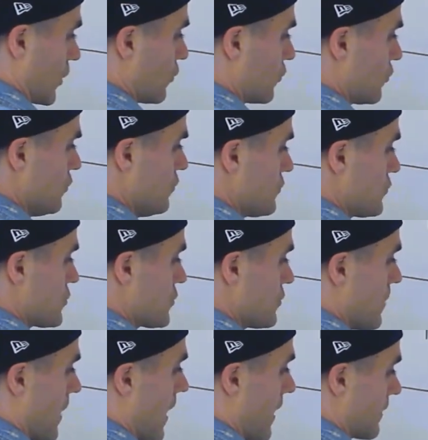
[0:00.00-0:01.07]
root
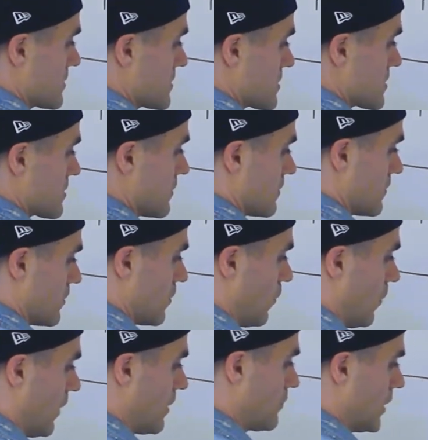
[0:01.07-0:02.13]
2x,
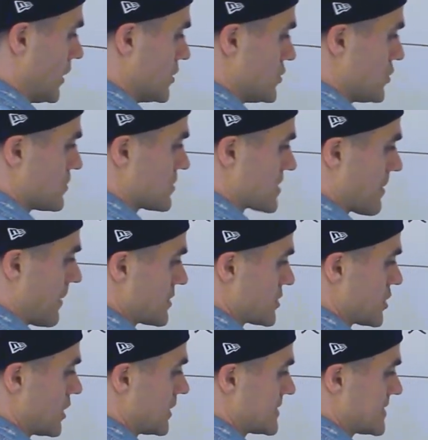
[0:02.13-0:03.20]
what I'm going to do is I'm
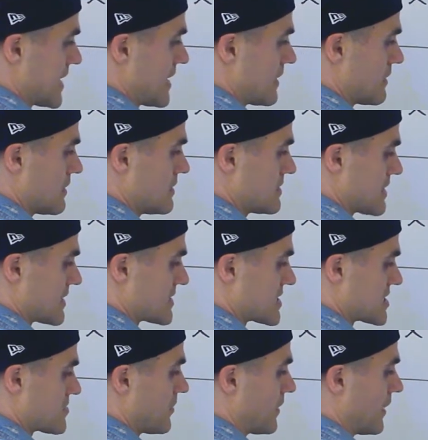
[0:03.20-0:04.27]
actually going to take this and
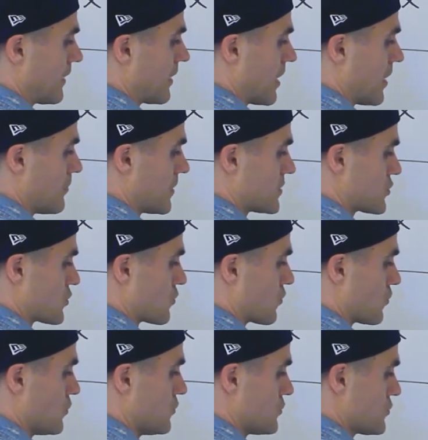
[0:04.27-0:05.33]
split it up into
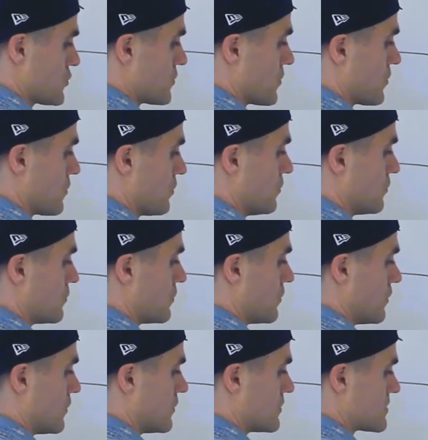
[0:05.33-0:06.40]
root 2
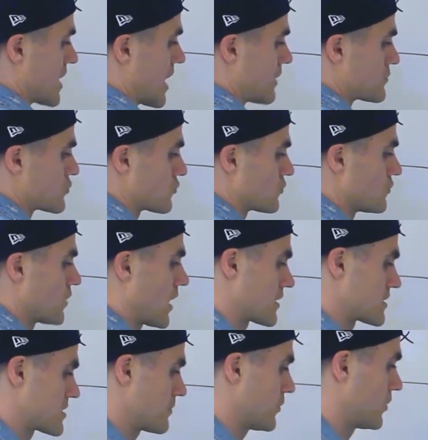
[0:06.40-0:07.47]
times root
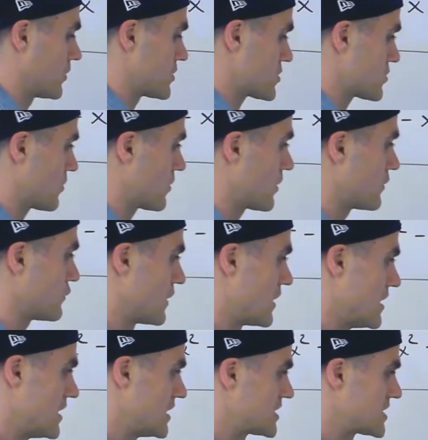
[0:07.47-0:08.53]
x. I'm going to sort of
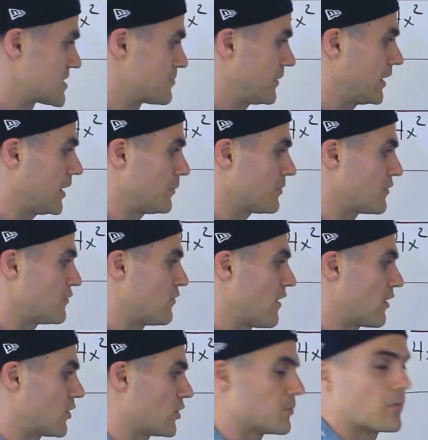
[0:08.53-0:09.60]
split up the
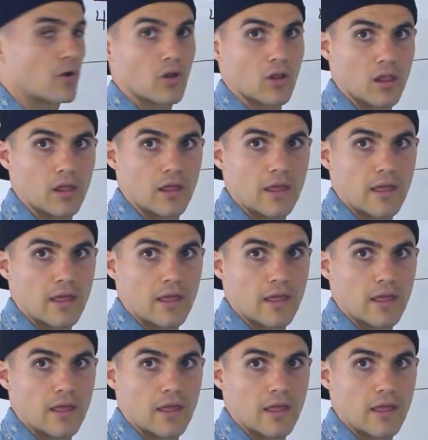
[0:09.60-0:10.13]
variable